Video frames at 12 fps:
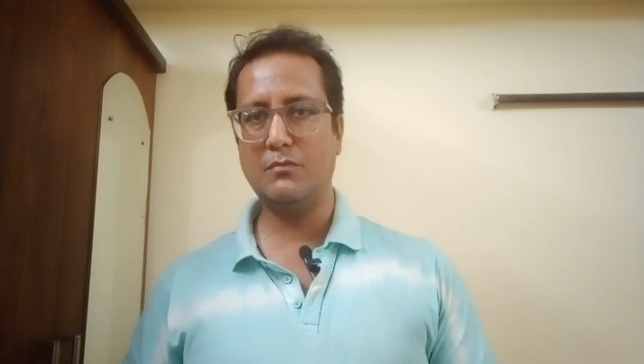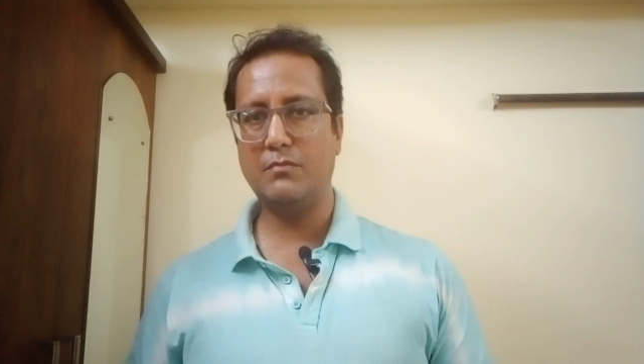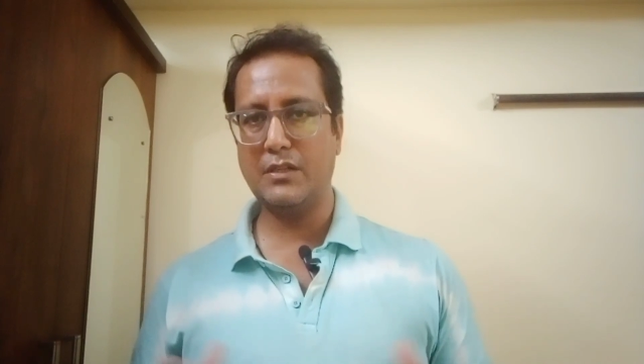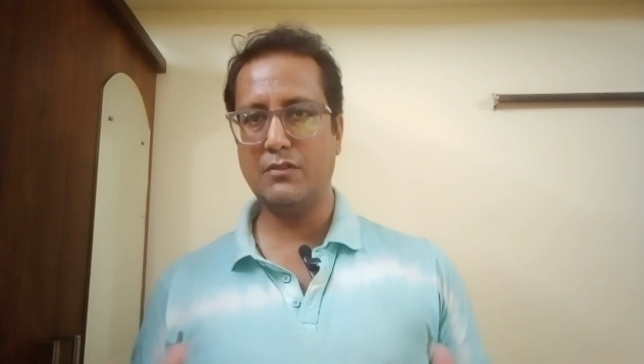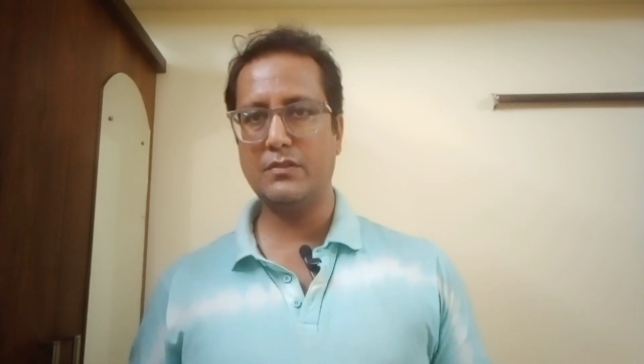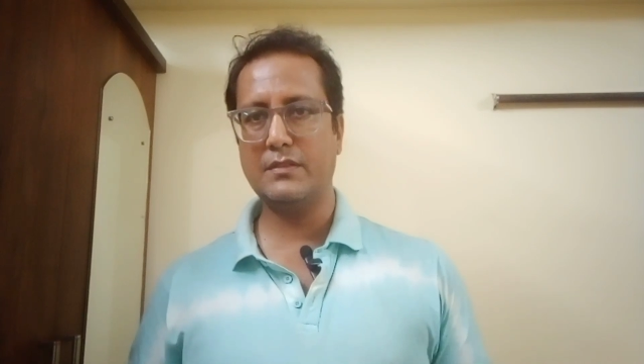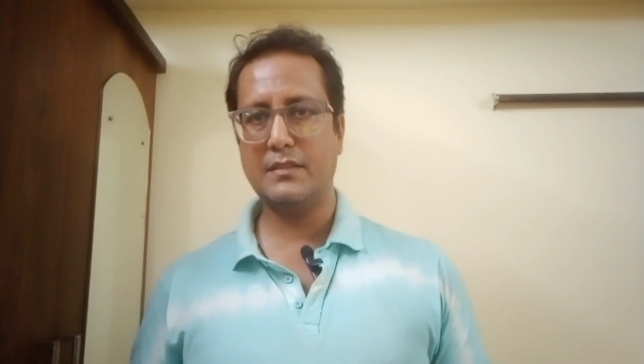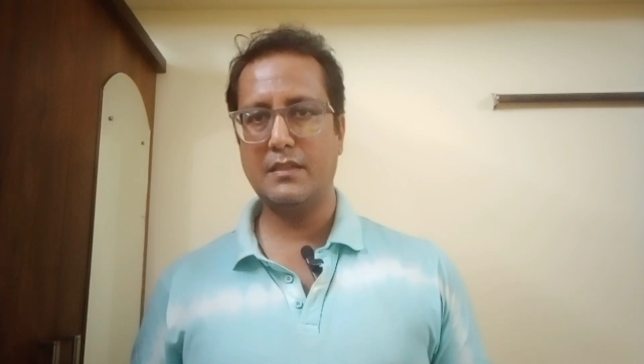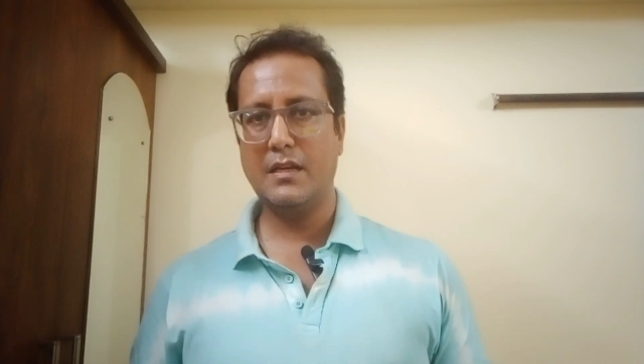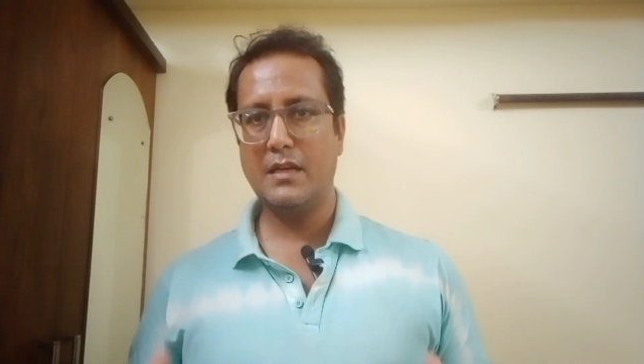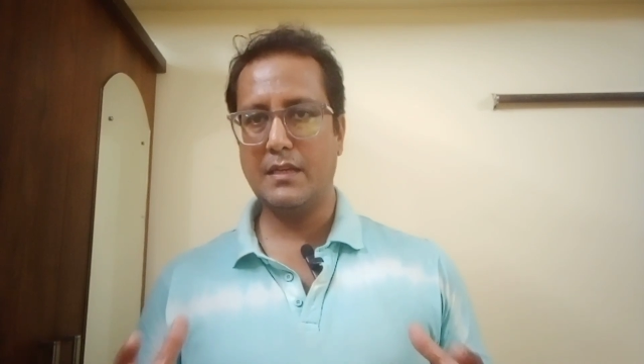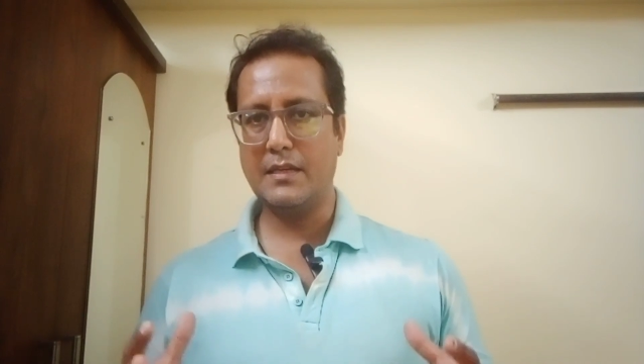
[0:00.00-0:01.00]
because
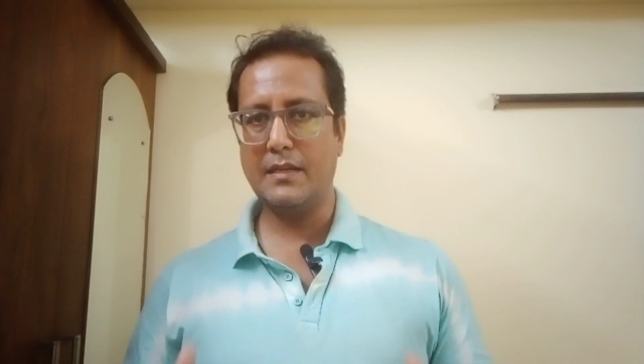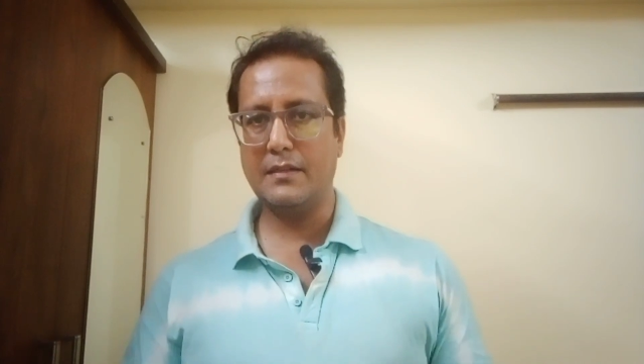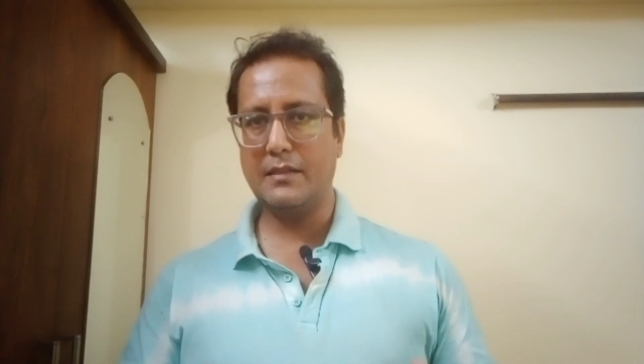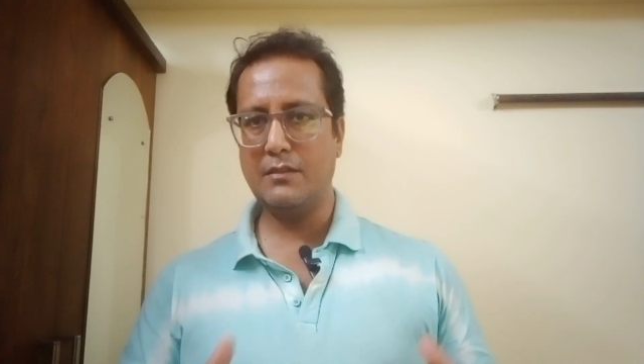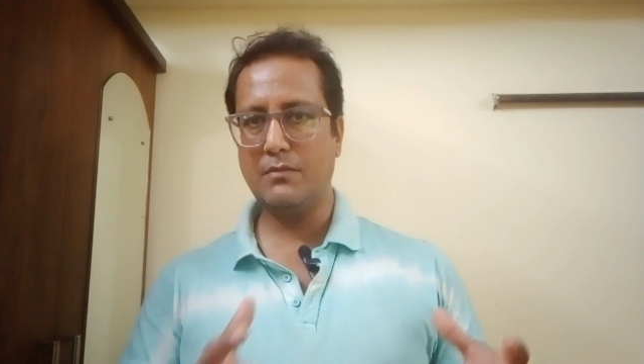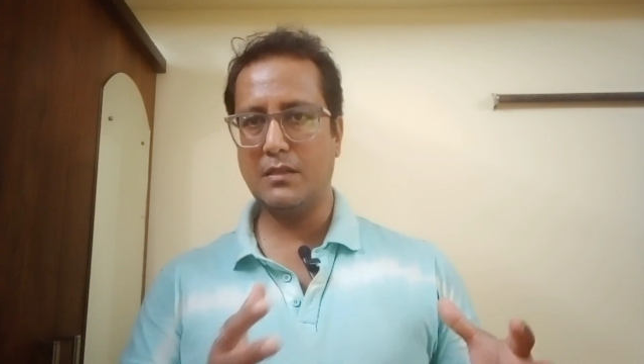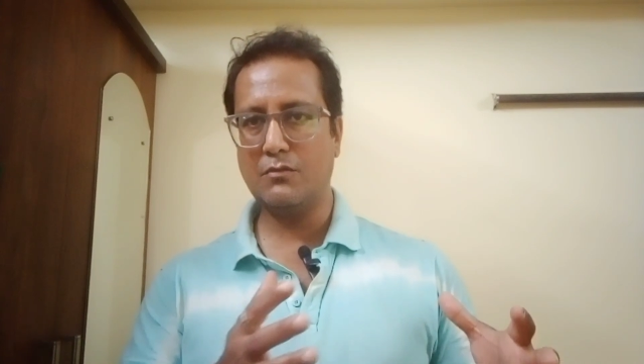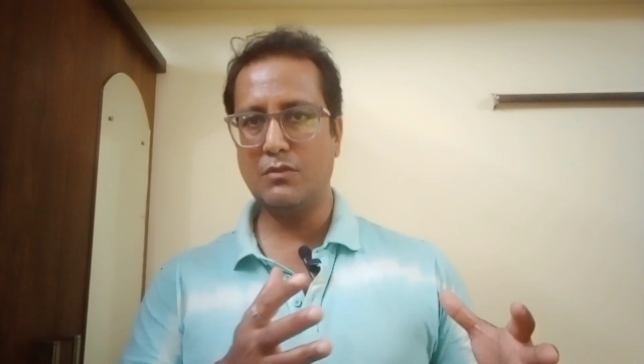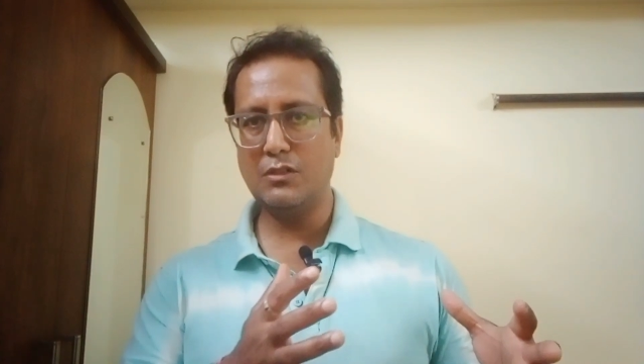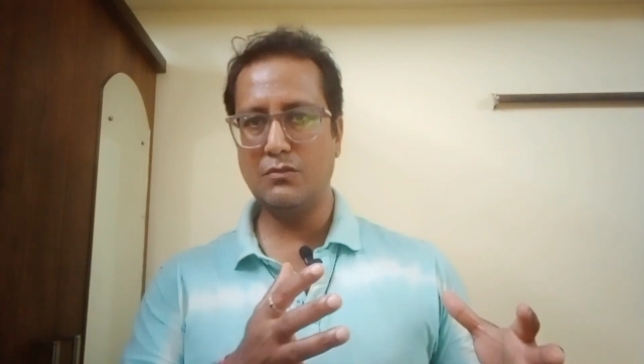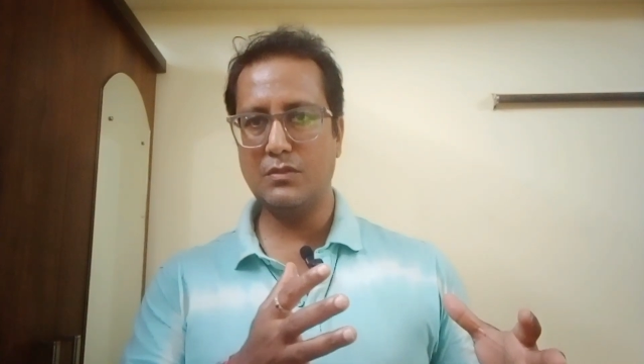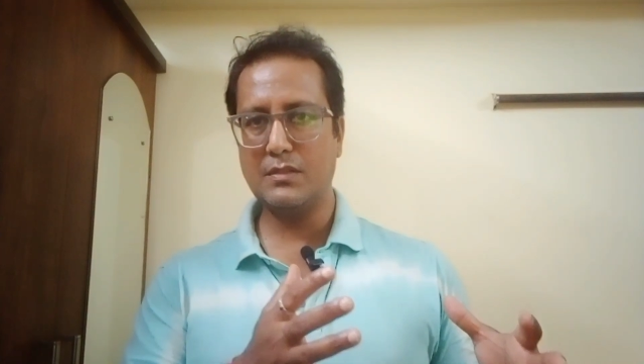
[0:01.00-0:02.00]
here you are
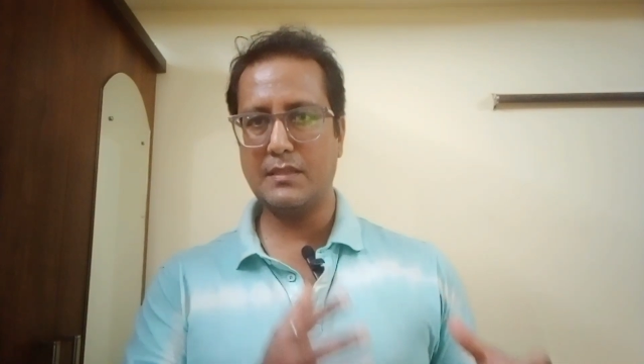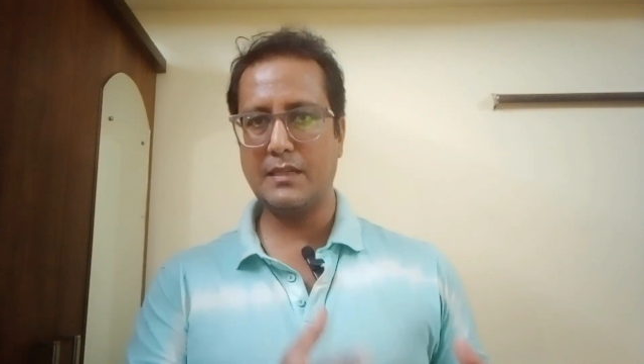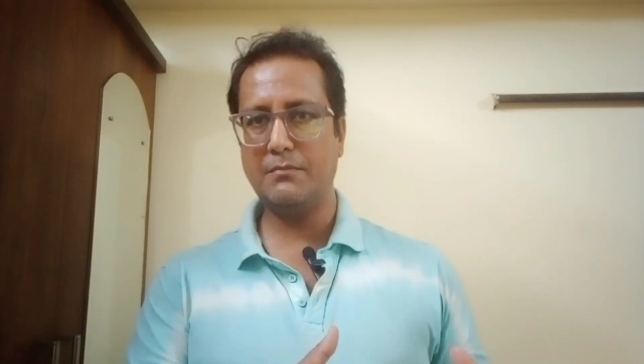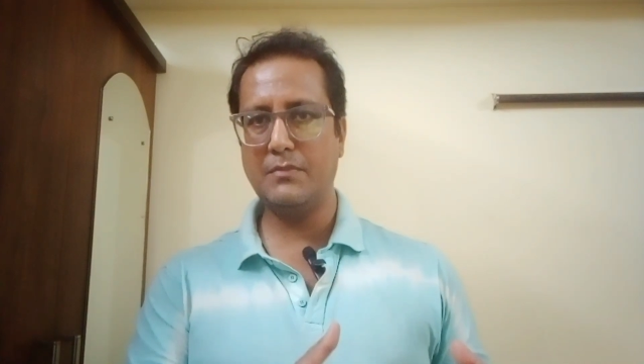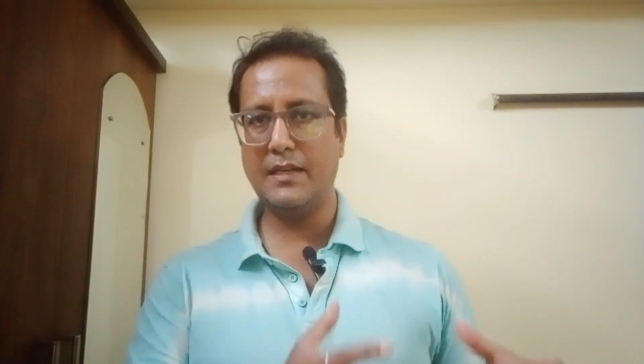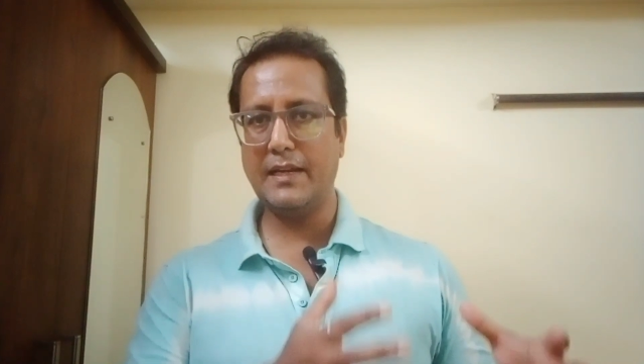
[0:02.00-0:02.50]
going to save the